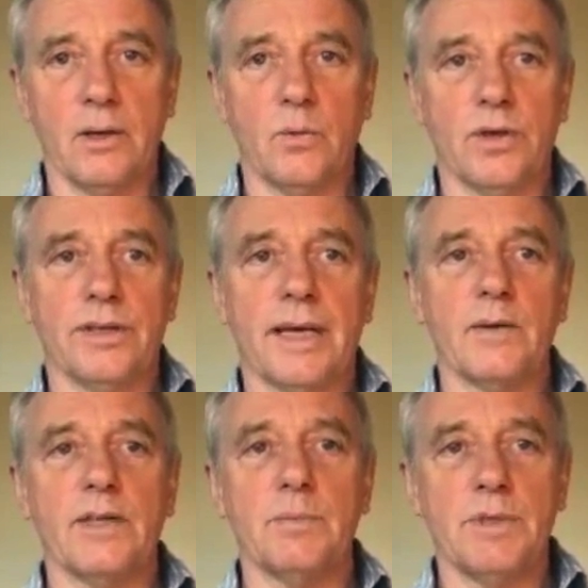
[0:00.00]
we are
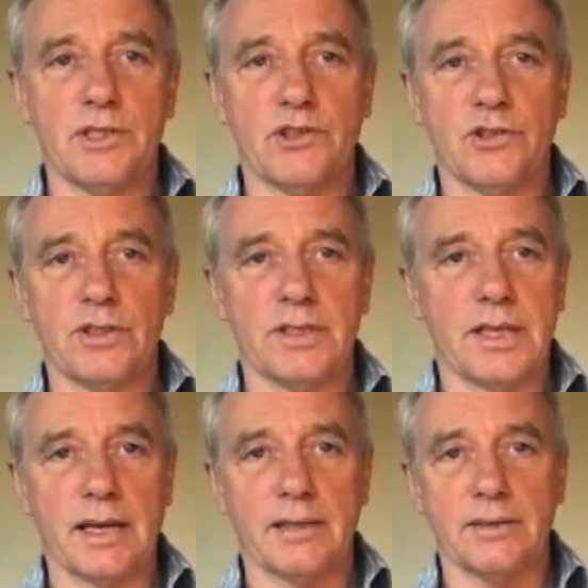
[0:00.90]
now in a position to
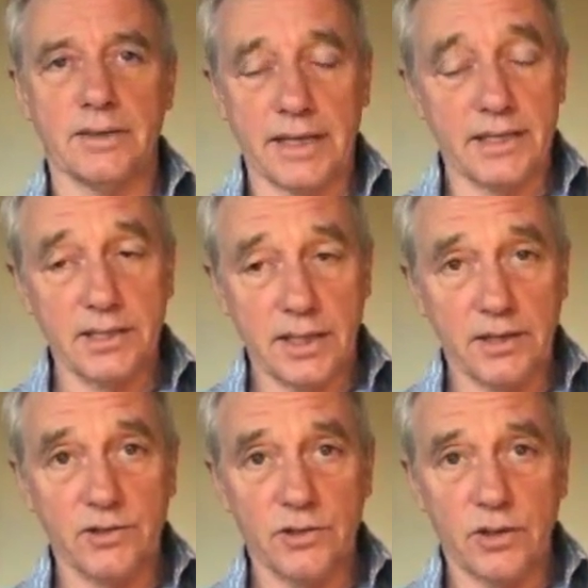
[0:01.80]
tackle the next
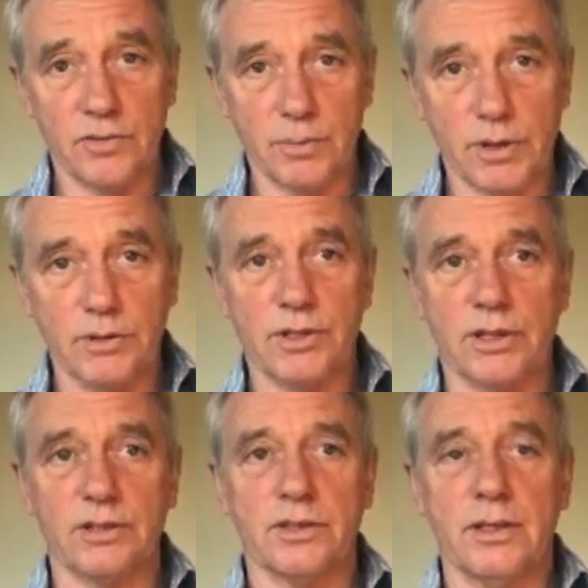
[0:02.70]
stage of the
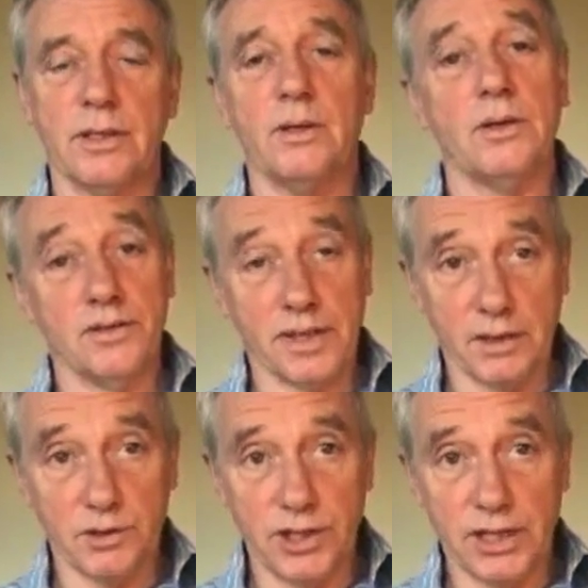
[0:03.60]
process,
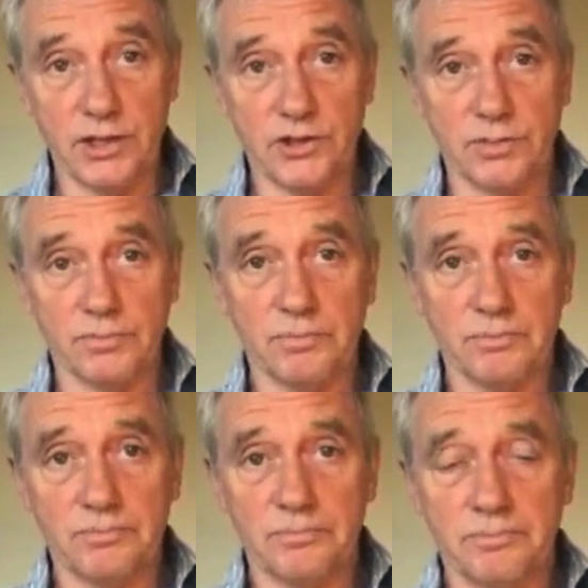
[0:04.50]
negotiation.
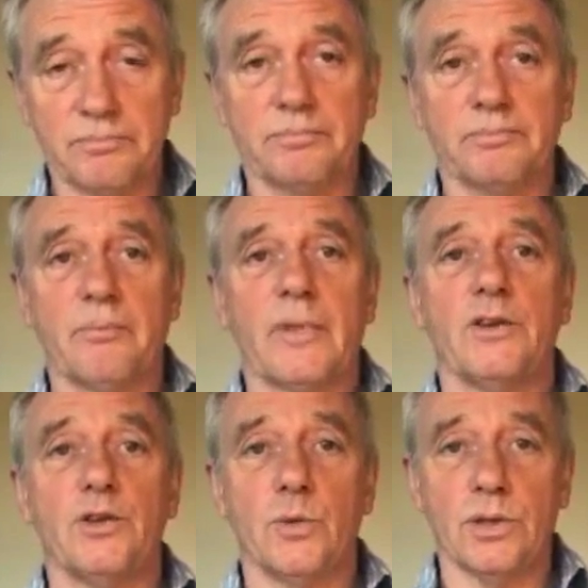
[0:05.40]

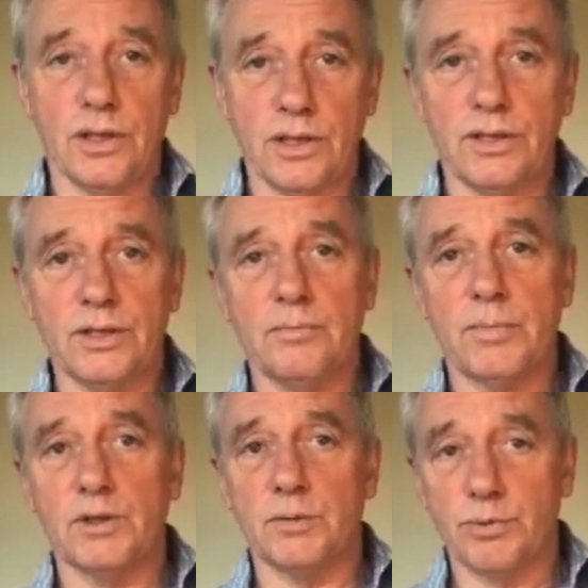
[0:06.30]
You will learn
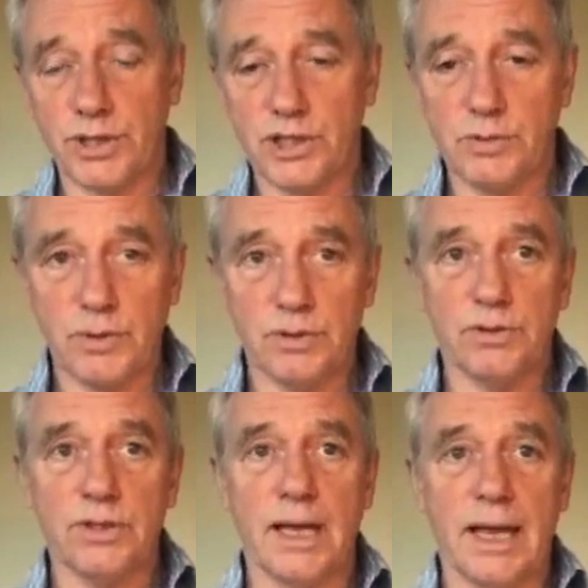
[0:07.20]
both the
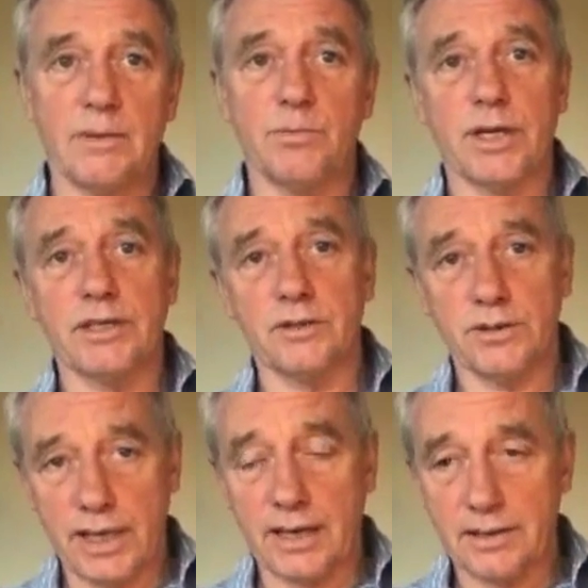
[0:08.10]
principles and practical
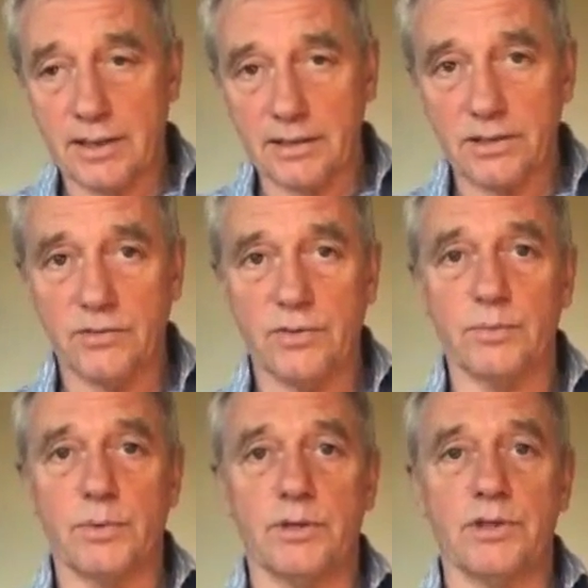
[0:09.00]
tactics of this
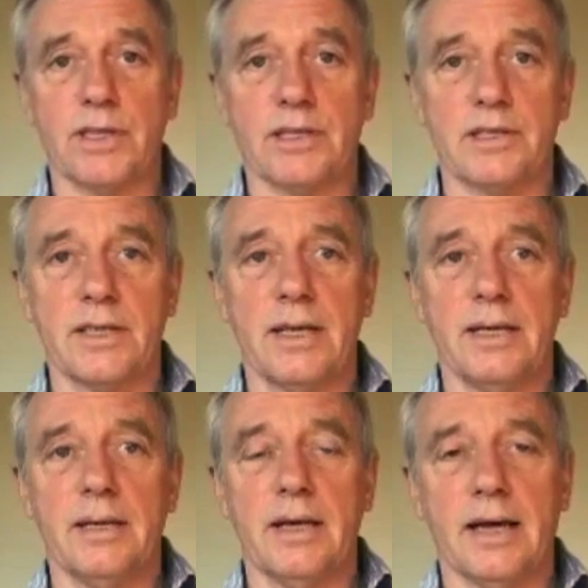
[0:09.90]
process
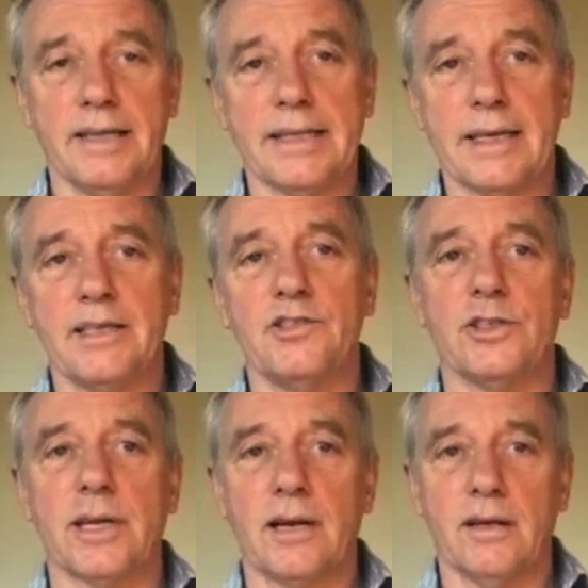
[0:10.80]
and engage
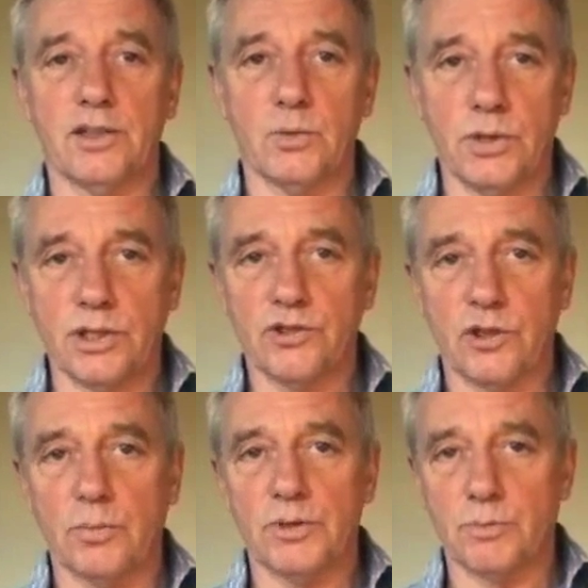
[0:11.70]
in a class
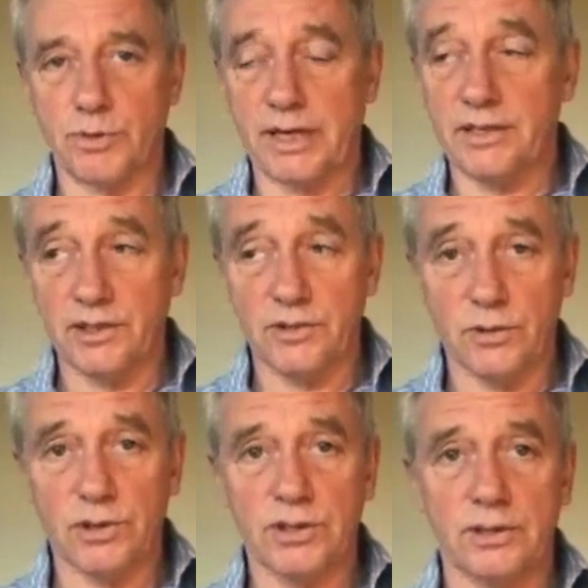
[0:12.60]
workshop to practice
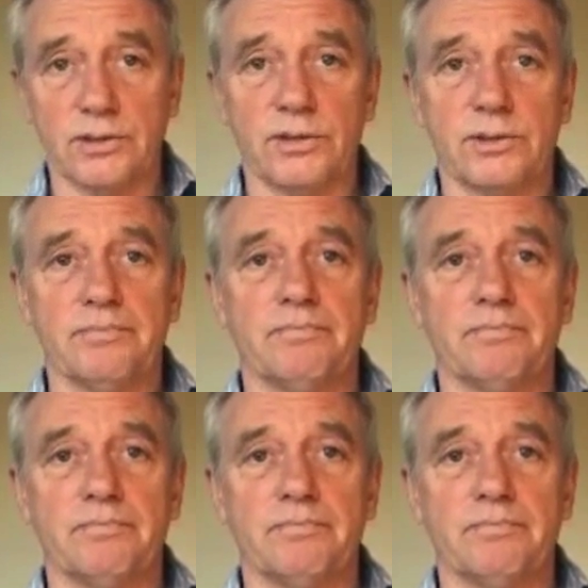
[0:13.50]
your skills.